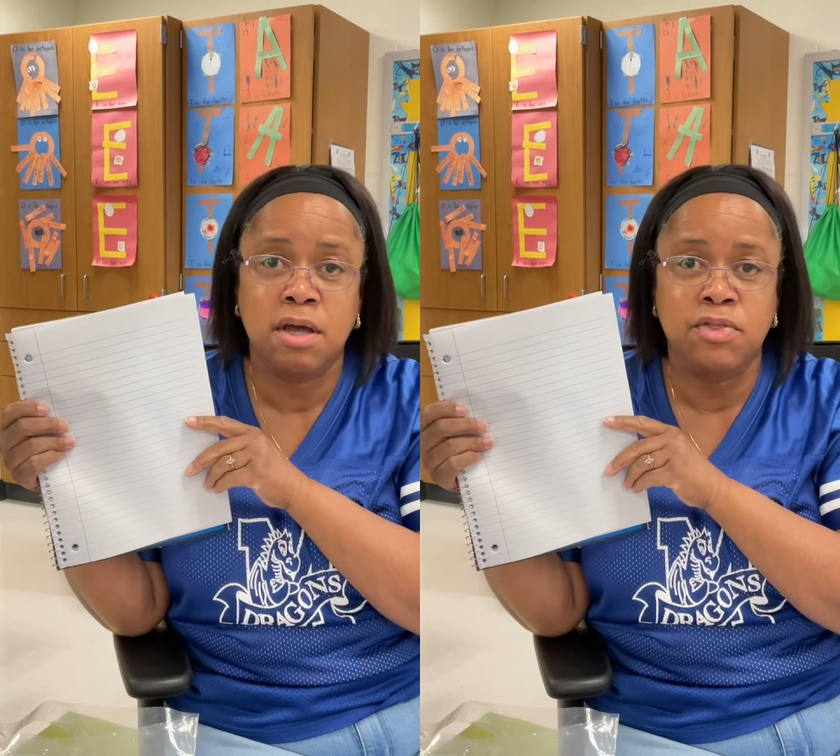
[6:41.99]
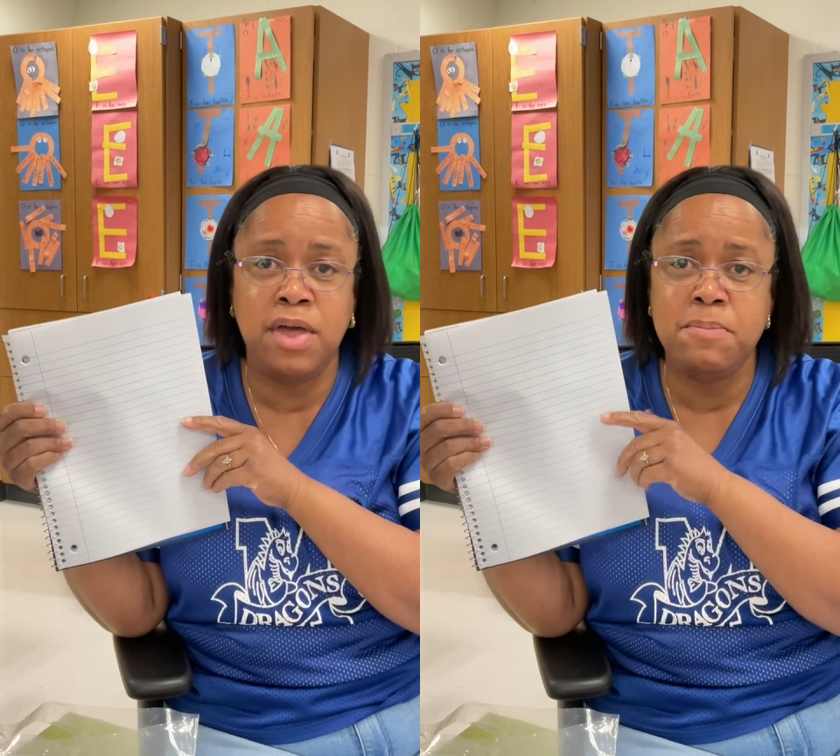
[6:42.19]

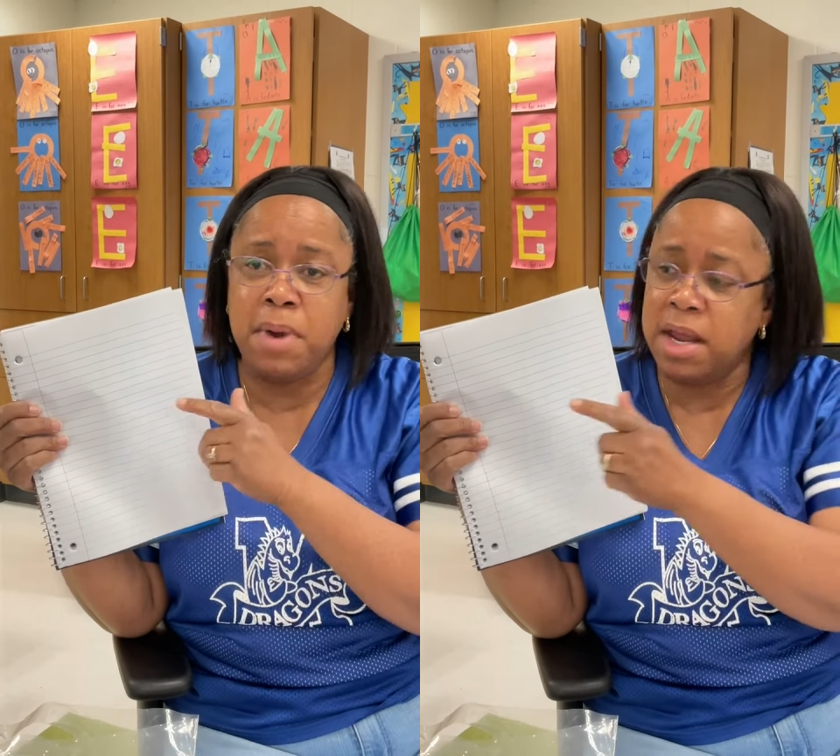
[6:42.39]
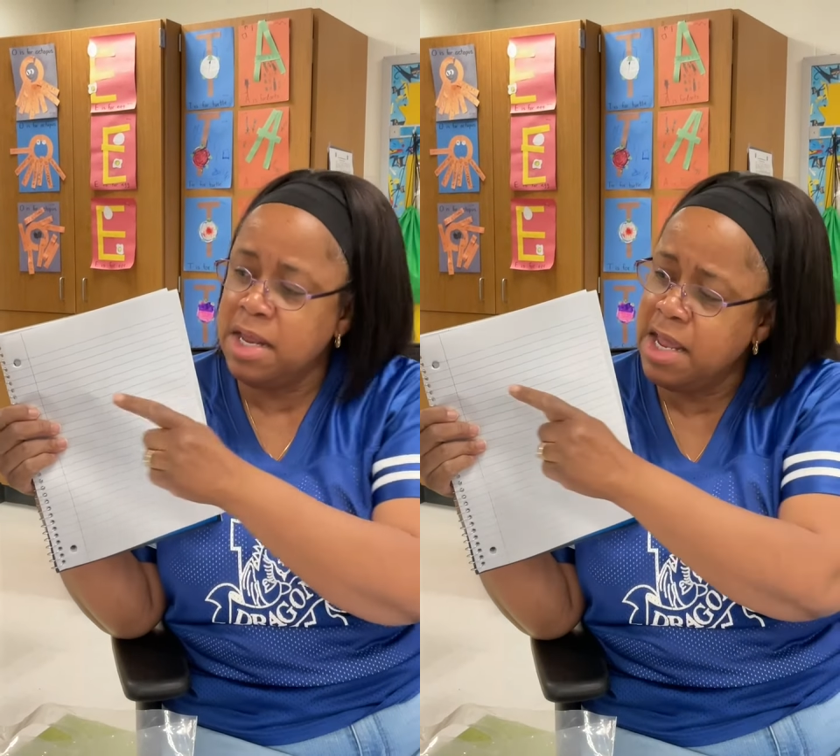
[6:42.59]
they
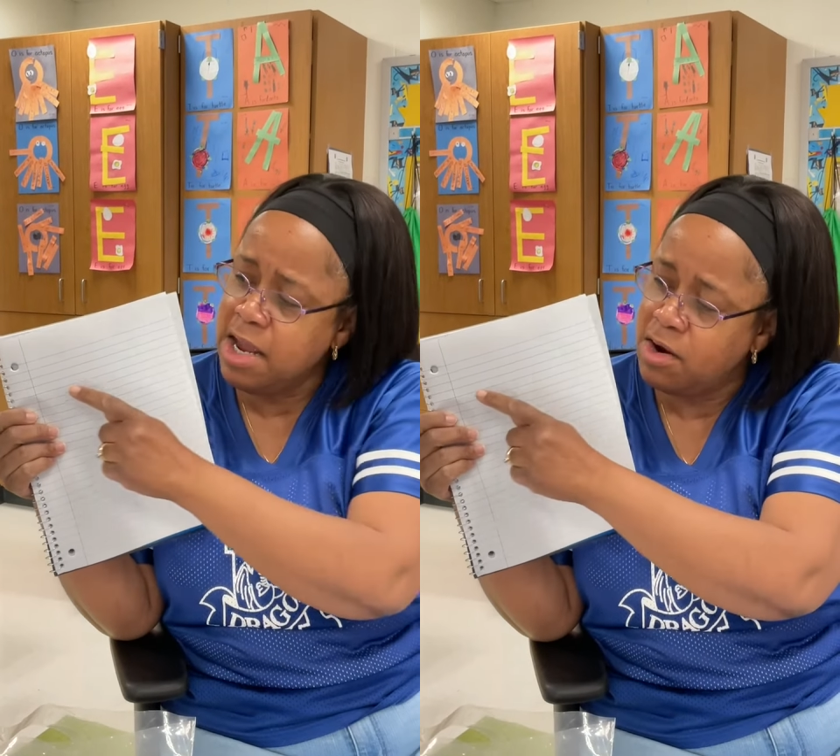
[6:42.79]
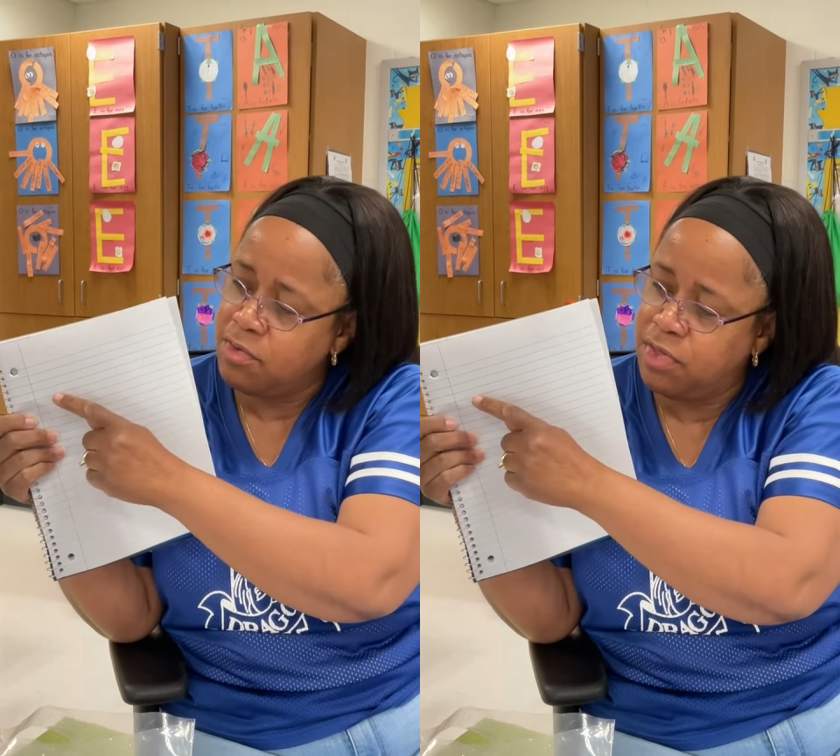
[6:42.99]
might
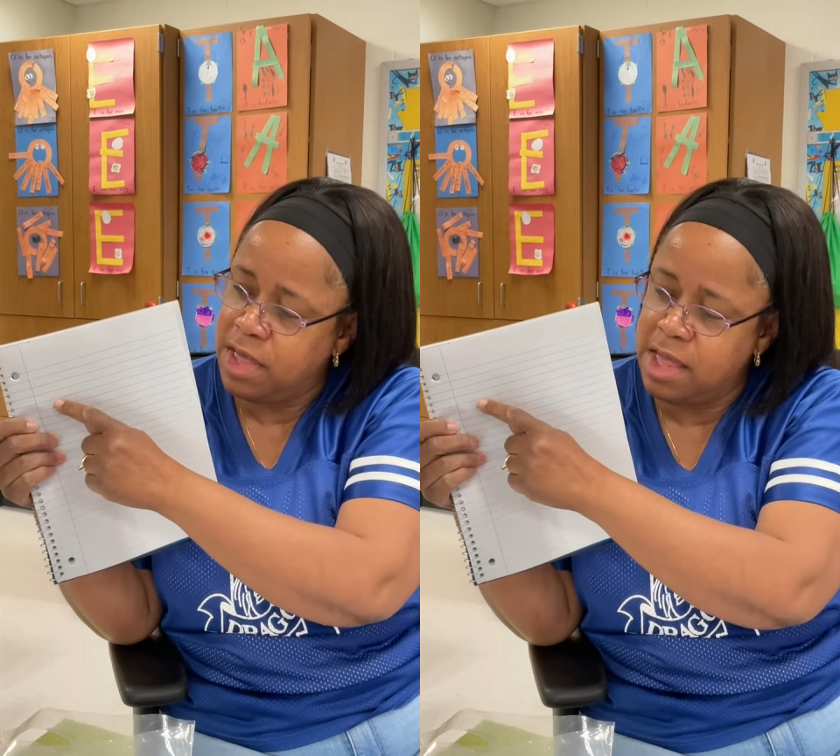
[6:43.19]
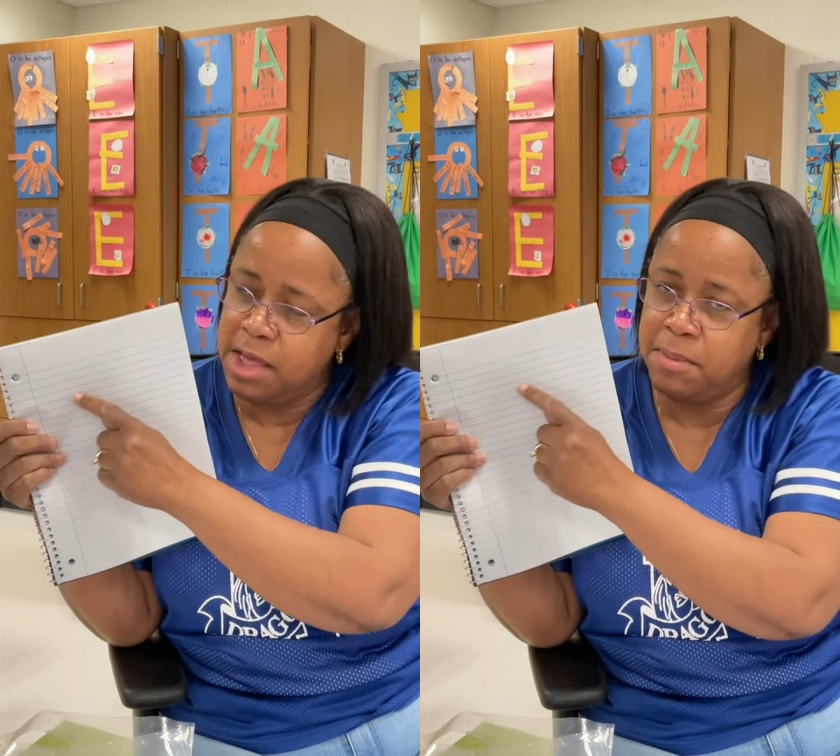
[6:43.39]
hear the
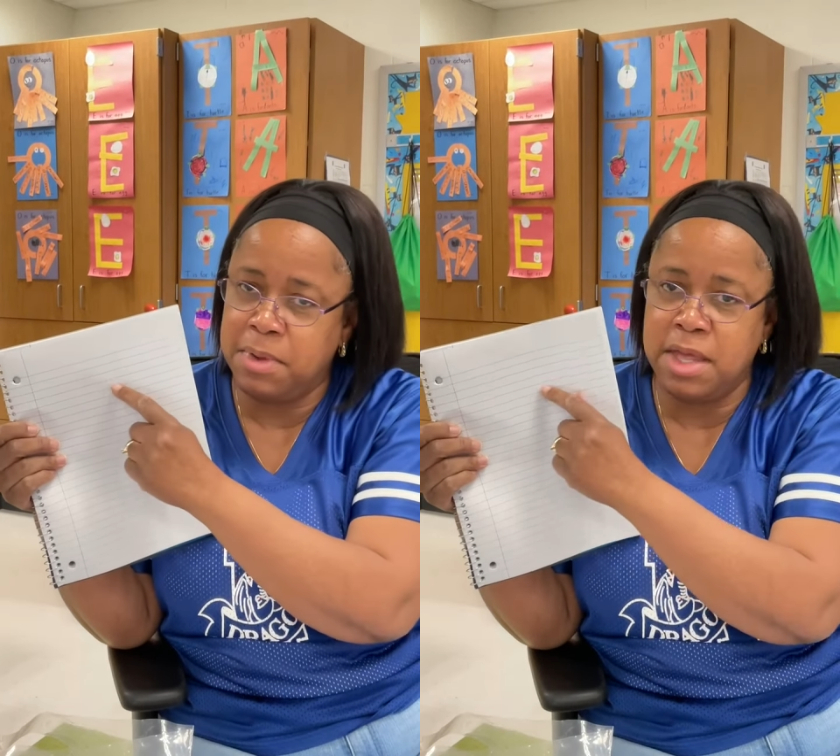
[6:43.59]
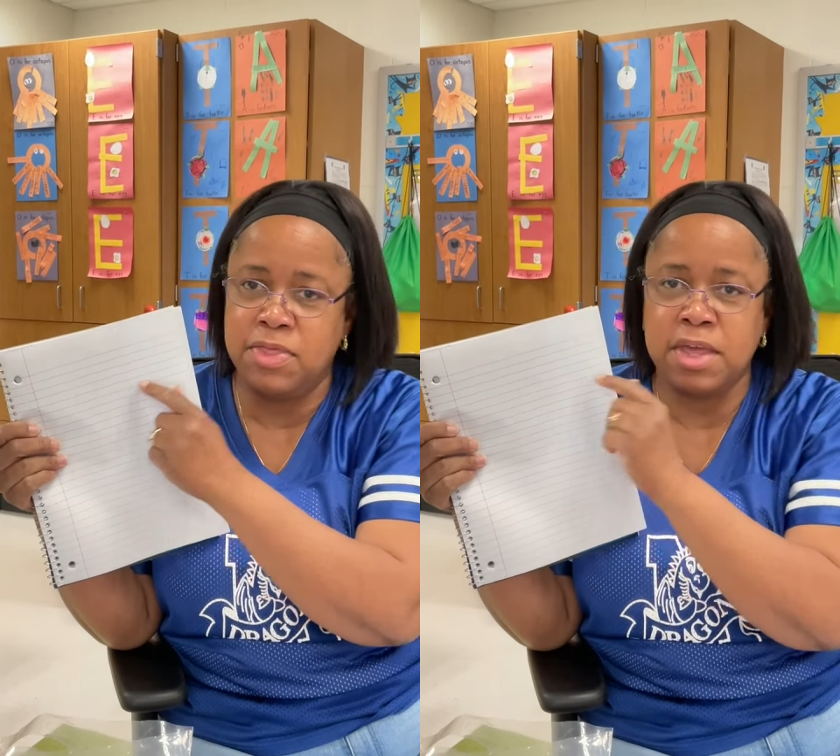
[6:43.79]
M
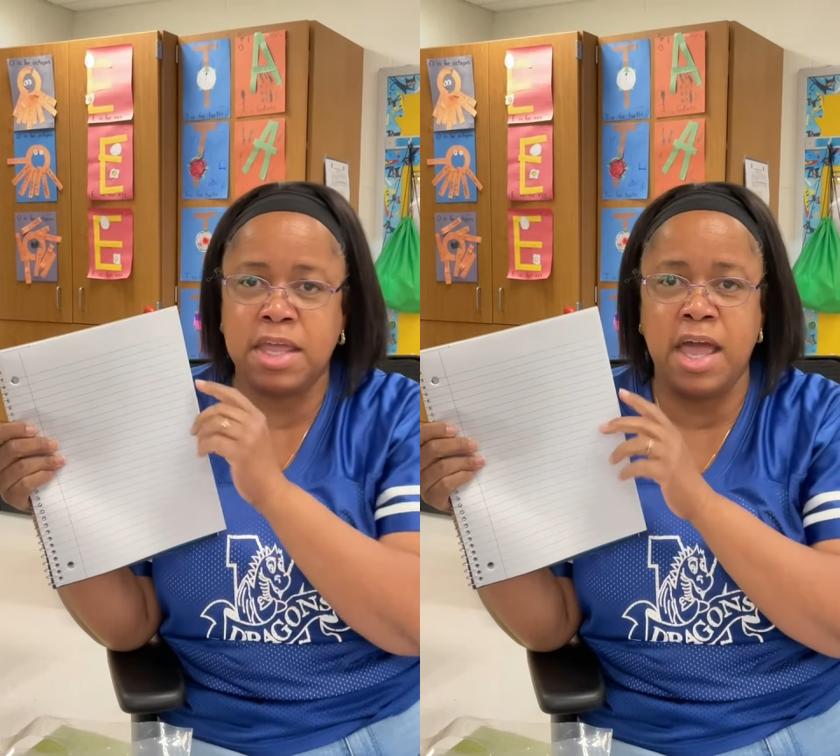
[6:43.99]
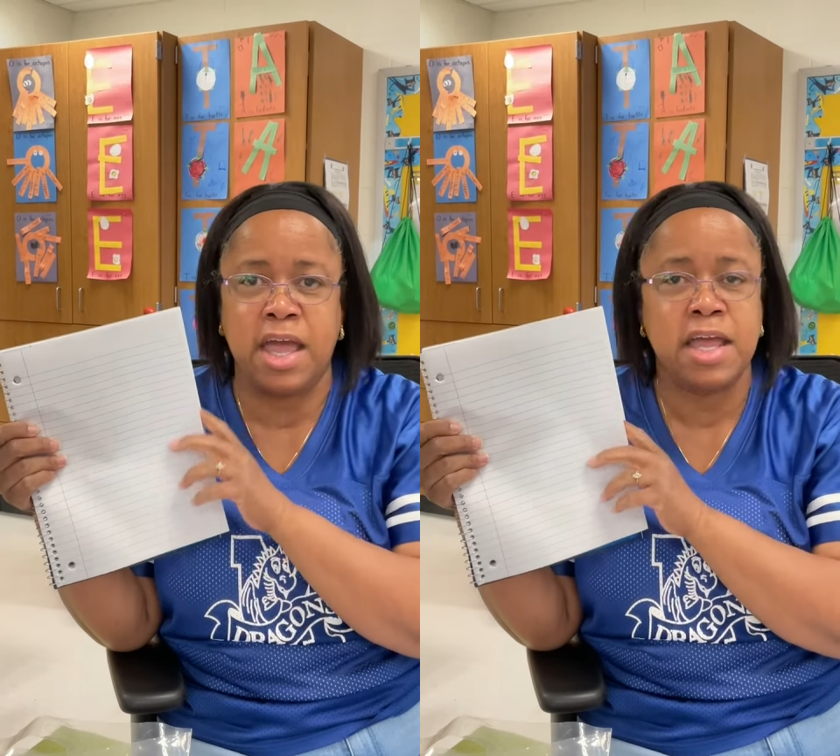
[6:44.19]
and the
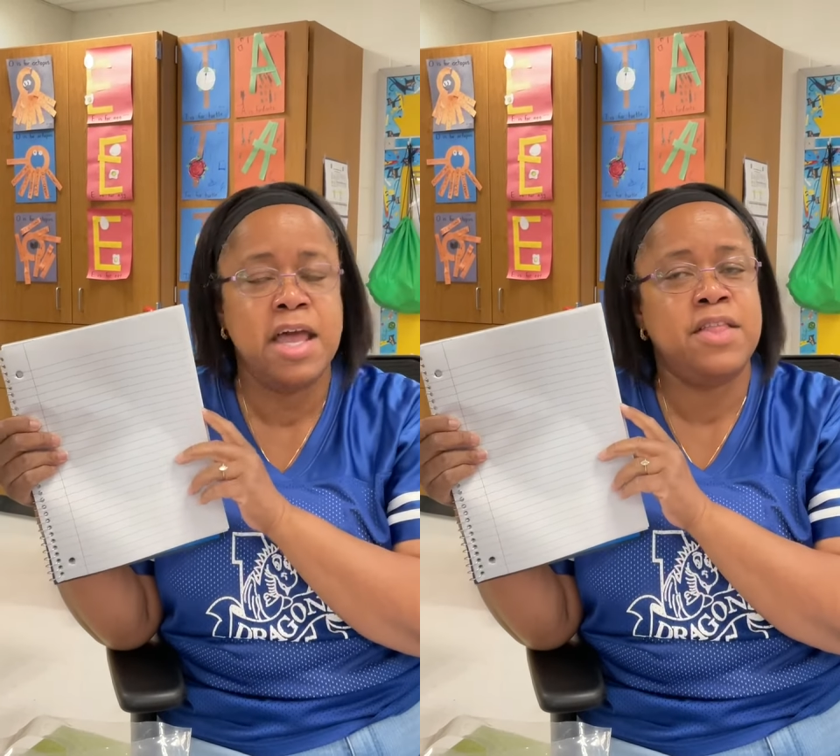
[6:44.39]
K.